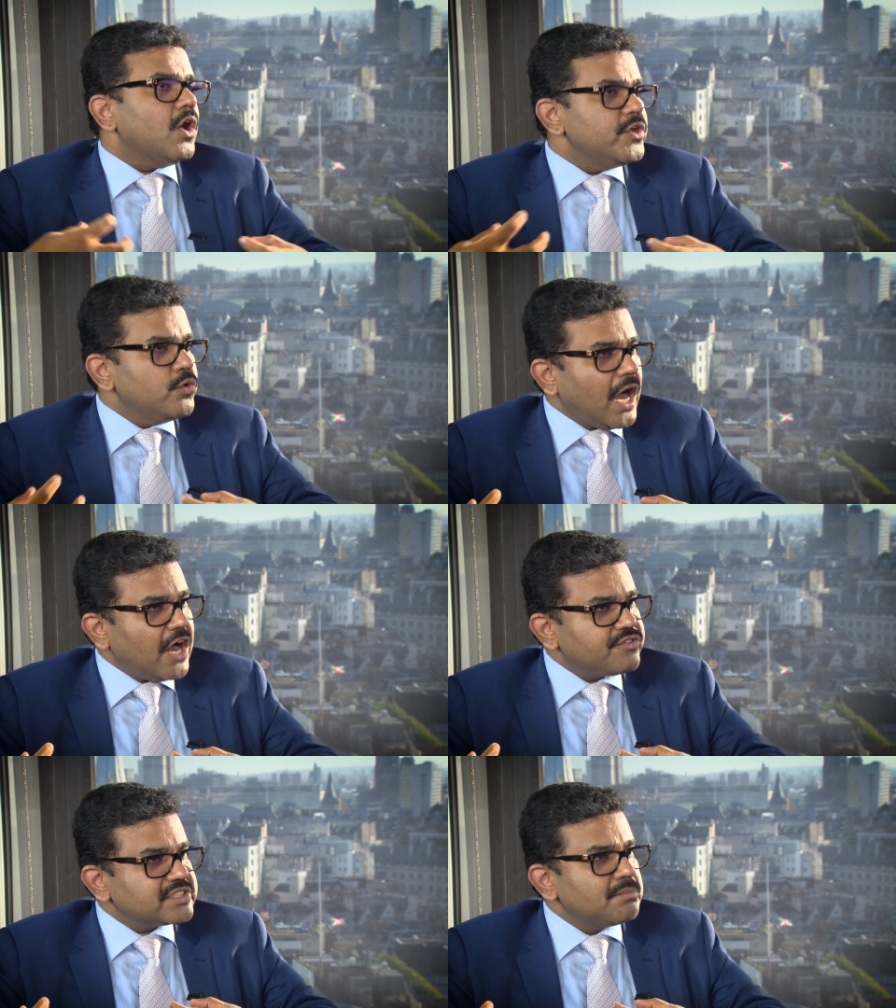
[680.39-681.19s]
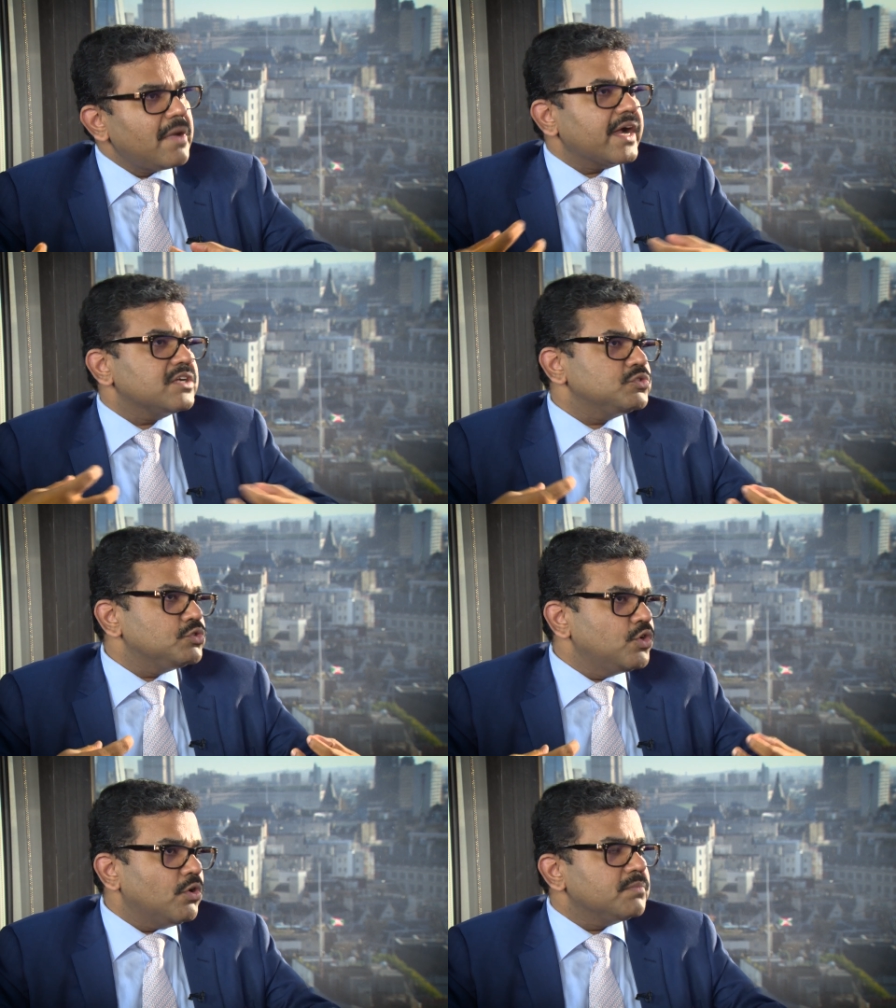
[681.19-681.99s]
you have some markets you
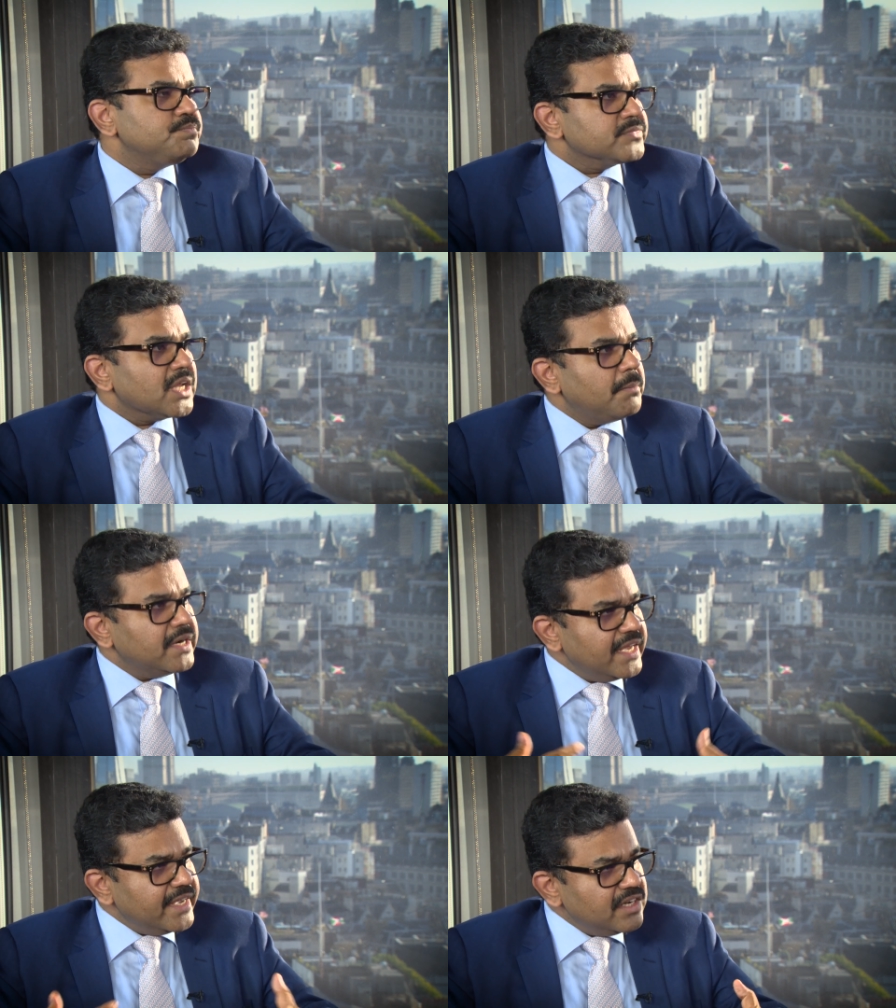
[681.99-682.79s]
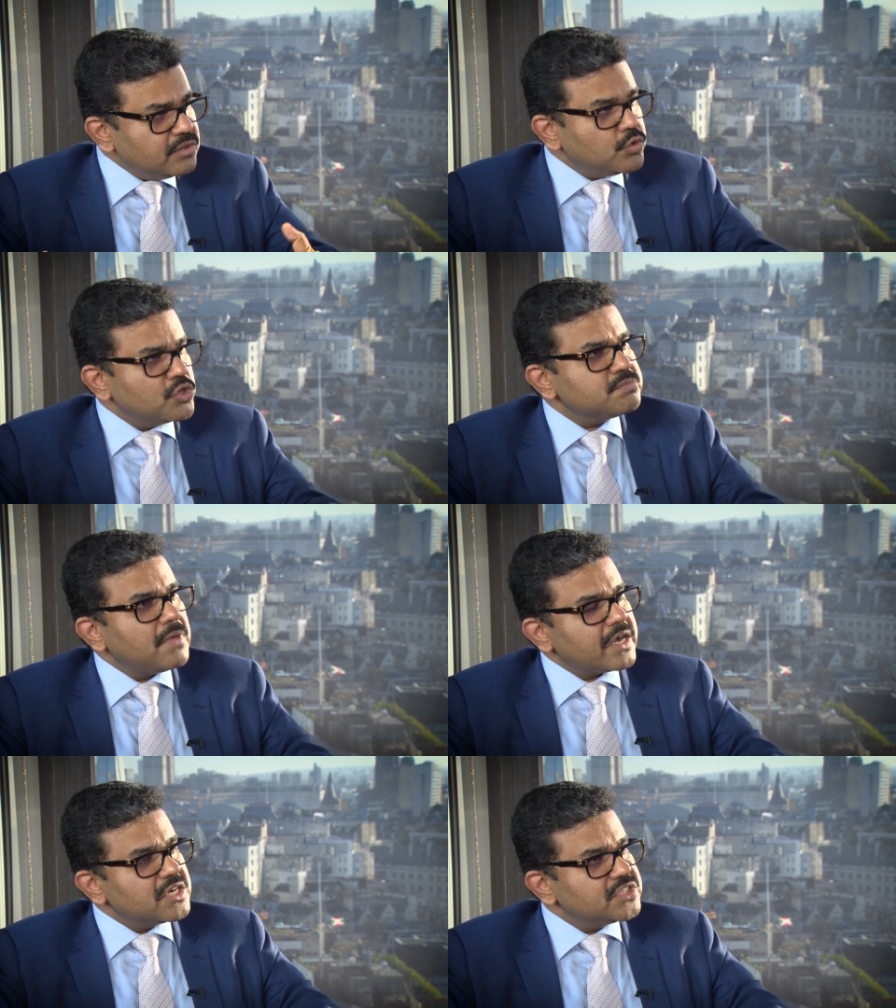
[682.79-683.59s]
don't but again those
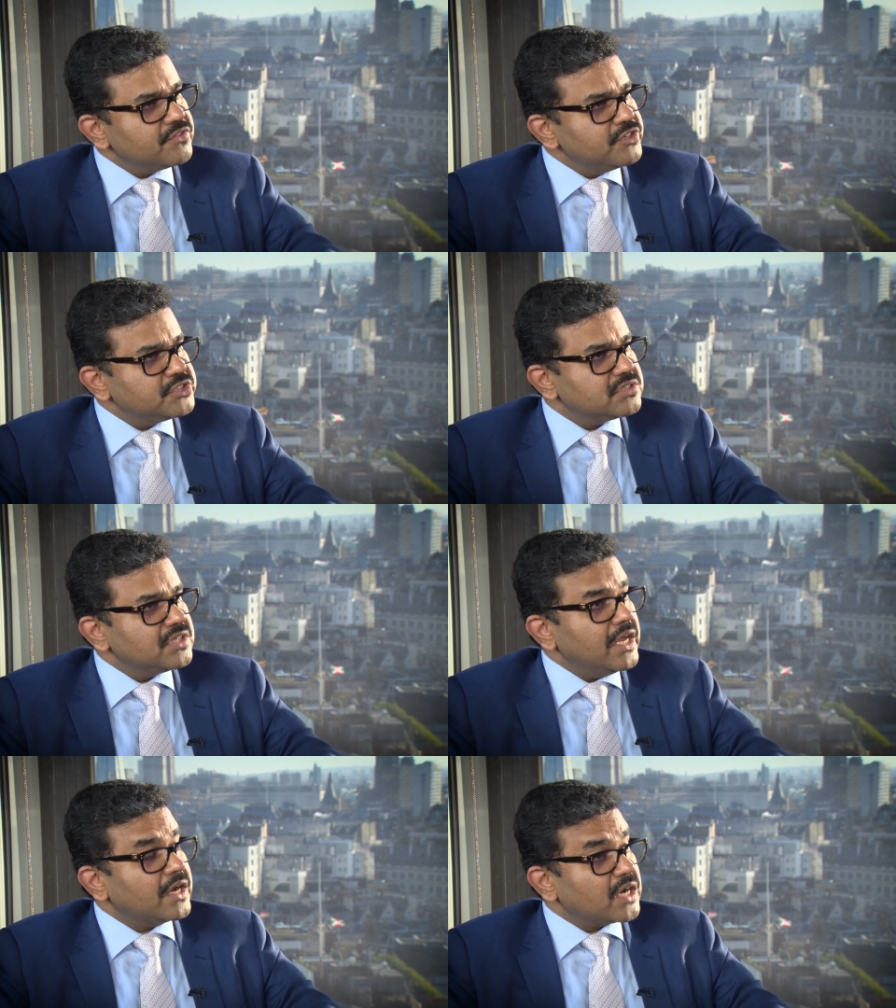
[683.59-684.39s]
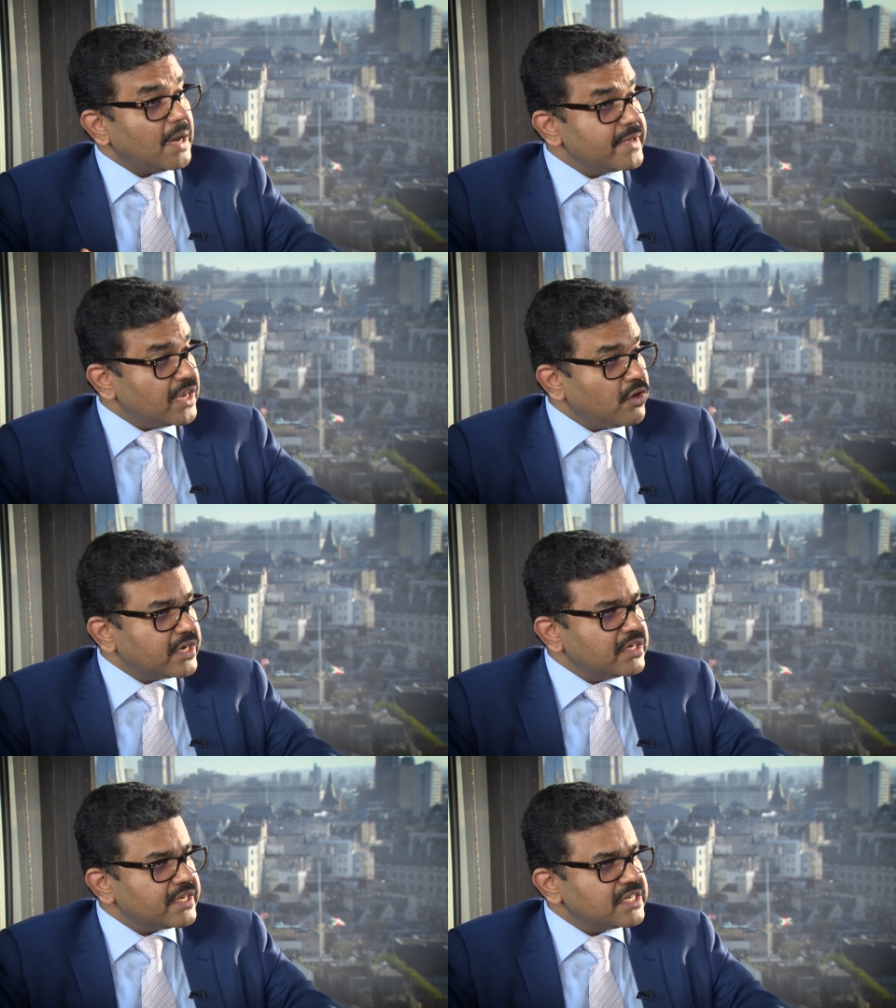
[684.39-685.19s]
markets which economically not
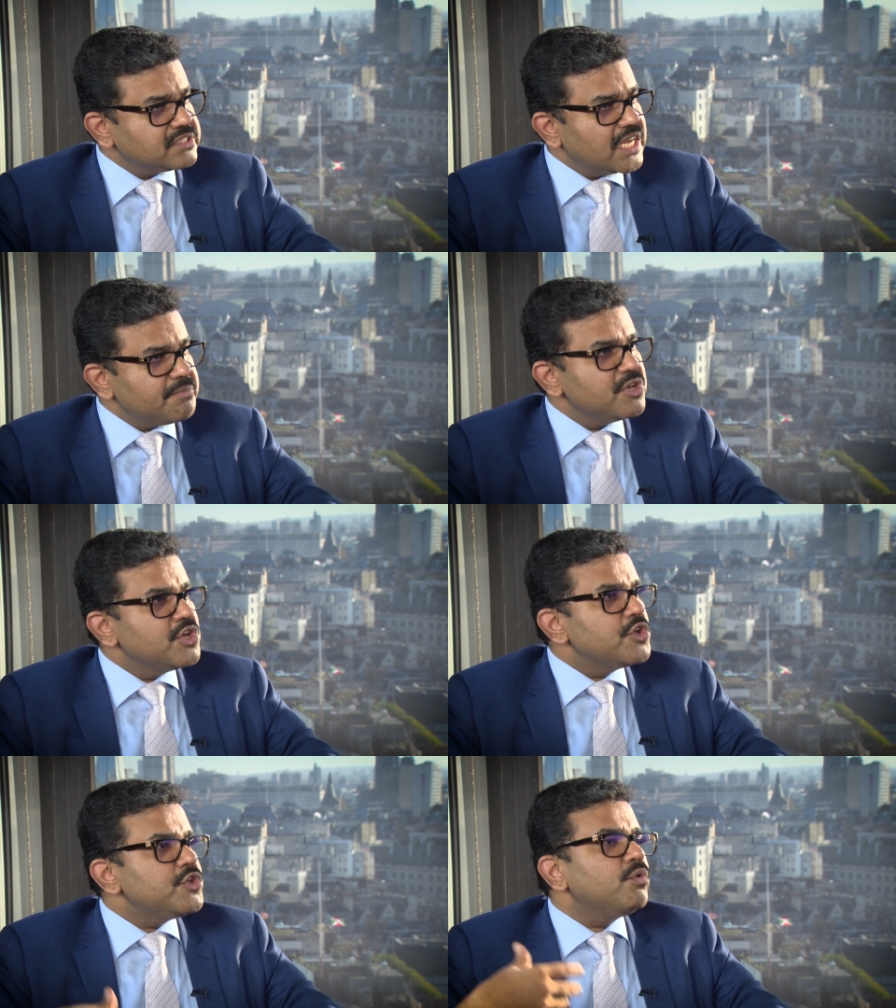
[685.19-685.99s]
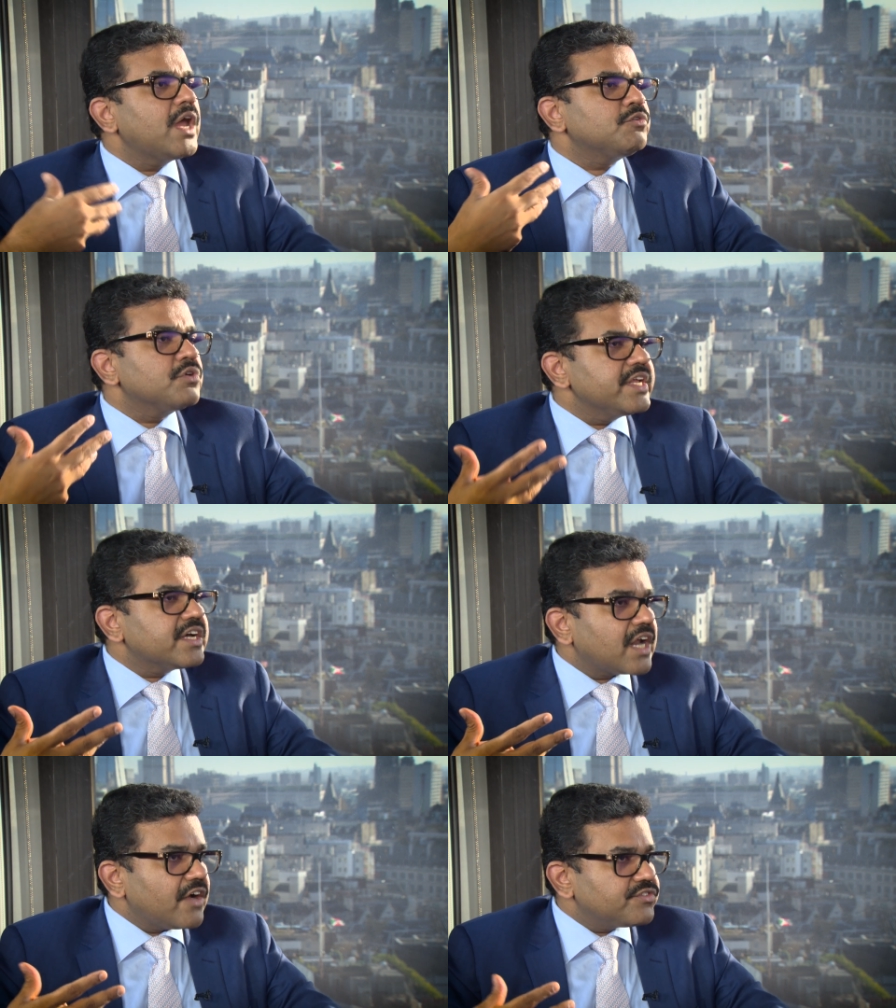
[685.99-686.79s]
in great shape you will have to
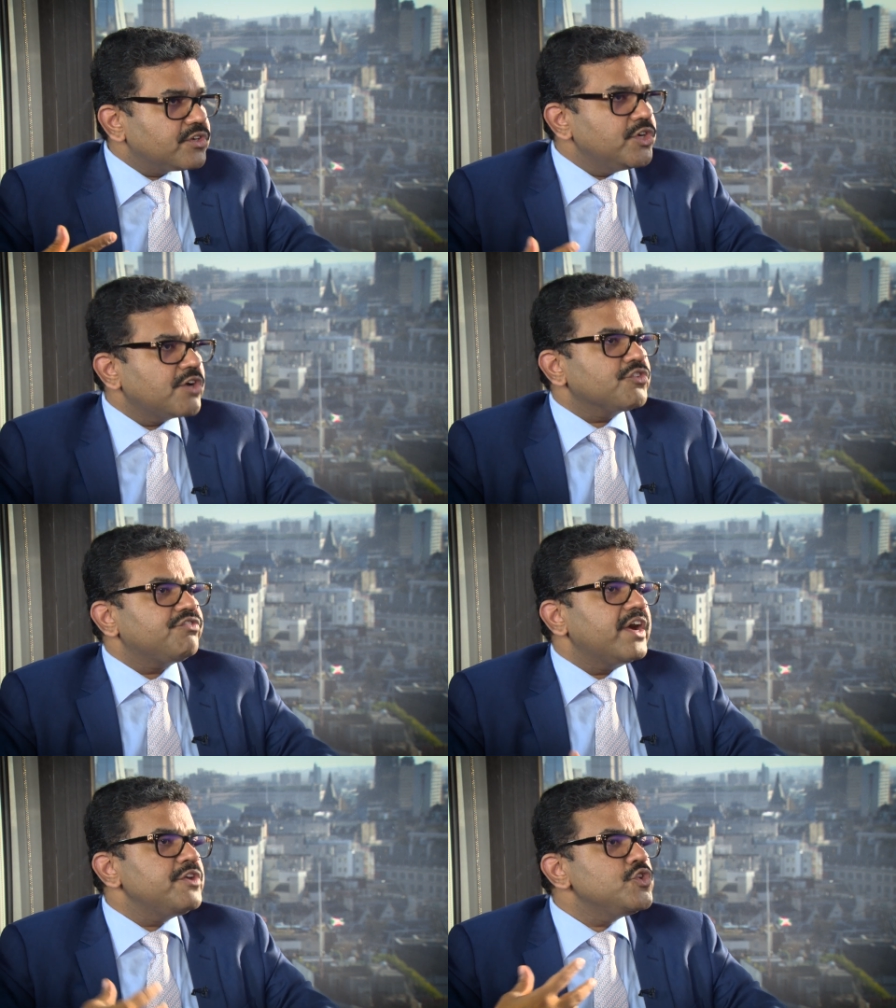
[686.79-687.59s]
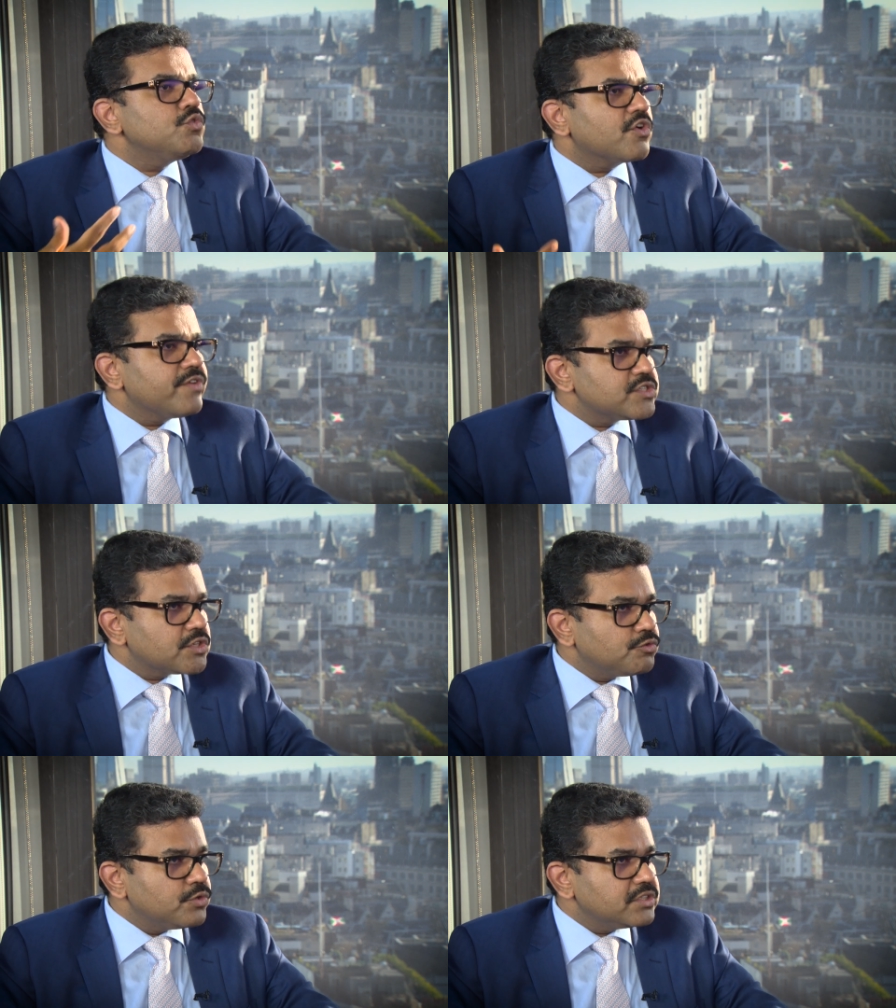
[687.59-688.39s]
recraft you have to find newer ways
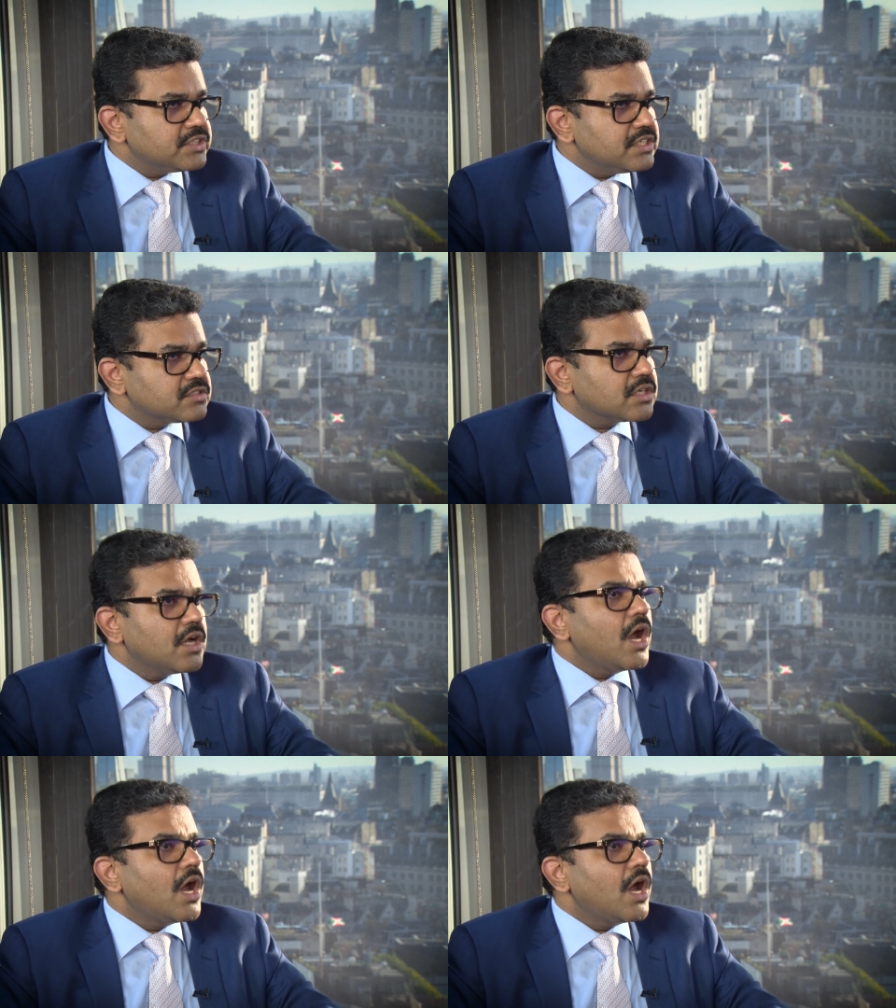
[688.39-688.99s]
of doing things